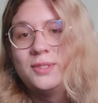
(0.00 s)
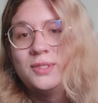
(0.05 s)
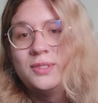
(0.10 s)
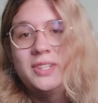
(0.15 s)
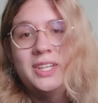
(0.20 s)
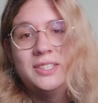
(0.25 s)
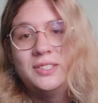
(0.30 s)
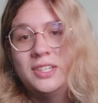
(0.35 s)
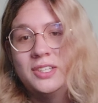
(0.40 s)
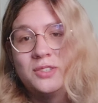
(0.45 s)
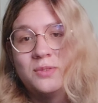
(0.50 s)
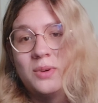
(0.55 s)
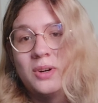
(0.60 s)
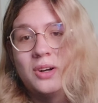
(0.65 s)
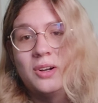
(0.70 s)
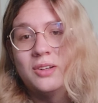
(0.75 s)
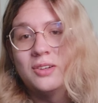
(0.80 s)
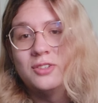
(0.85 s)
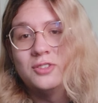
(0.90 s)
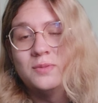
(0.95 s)
That's what it
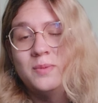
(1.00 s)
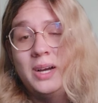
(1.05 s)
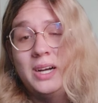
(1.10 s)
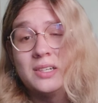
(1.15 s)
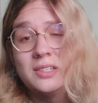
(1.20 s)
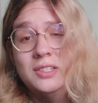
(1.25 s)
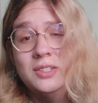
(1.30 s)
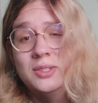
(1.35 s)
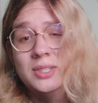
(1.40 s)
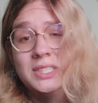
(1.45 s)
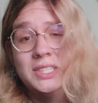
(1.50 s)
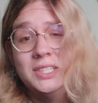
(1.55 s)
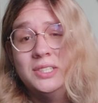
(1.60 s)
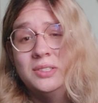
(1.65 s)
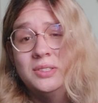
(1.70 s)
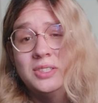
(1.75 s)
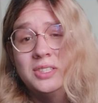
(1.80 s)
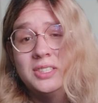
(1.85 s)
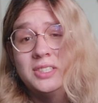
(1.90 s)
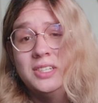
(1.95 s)
all goes back to, is
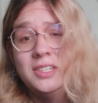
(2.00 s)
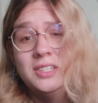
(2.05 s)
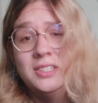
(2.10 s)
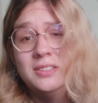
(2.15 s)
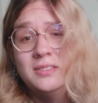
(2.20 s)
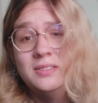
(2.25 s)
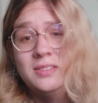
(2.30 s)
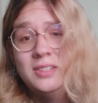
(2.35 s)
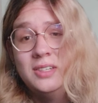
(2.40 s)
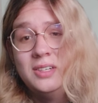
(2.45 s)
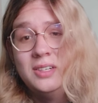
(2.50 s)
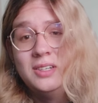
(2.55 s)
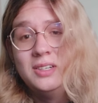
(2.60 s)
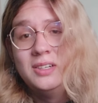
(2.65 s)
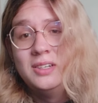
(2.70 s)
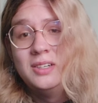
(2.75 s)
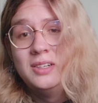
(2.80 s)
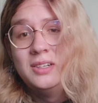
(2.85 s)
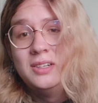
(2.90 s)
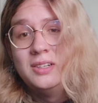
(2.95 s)
interest in it.
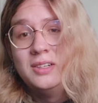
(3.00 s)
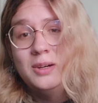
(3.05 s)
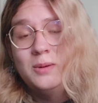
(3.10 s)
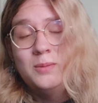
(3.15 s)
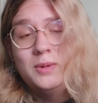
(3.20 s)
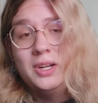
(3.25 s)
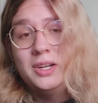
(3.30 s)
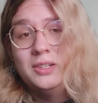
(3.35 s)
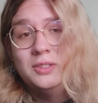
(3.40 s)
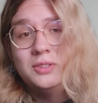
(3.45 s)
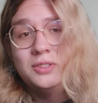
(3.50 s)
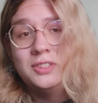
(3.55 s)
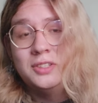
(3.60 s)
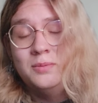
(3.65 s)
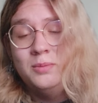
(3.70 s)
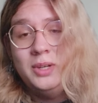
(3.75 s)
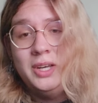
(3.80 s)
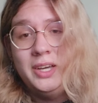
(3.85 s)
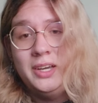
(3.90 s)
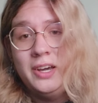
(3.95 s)
I'm not interested
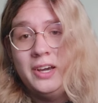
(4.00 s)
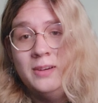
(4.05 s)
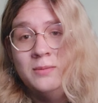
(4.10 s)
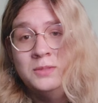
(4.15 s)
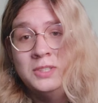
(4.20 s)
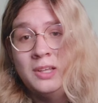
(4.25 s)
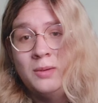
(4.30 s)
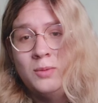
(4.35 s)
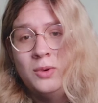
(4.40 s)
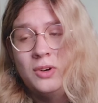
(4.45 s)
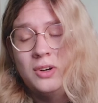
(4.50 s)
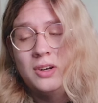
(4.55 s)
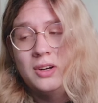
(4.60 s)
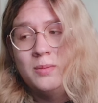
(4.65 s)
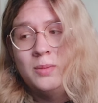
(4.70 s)
in playing games anymore.